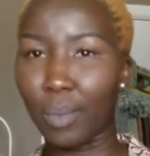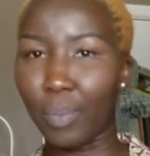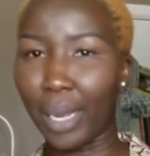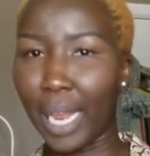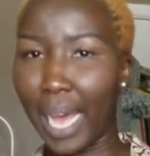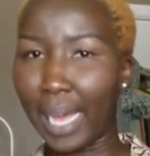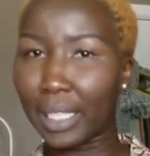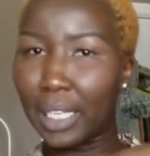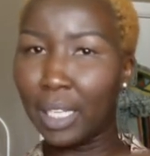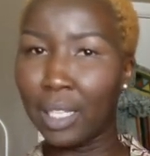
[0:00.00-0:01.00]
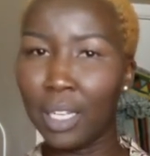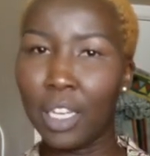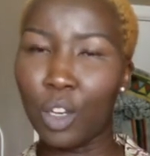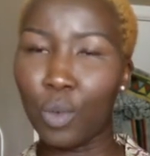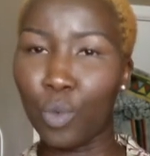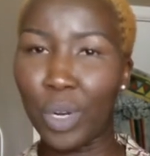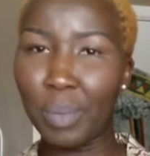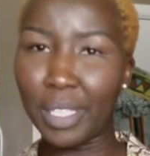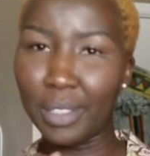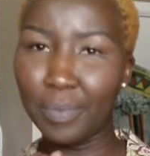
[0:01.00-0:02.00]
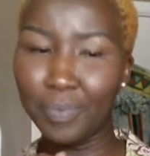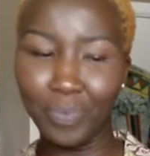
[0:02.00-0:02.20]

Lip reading: black ribbon.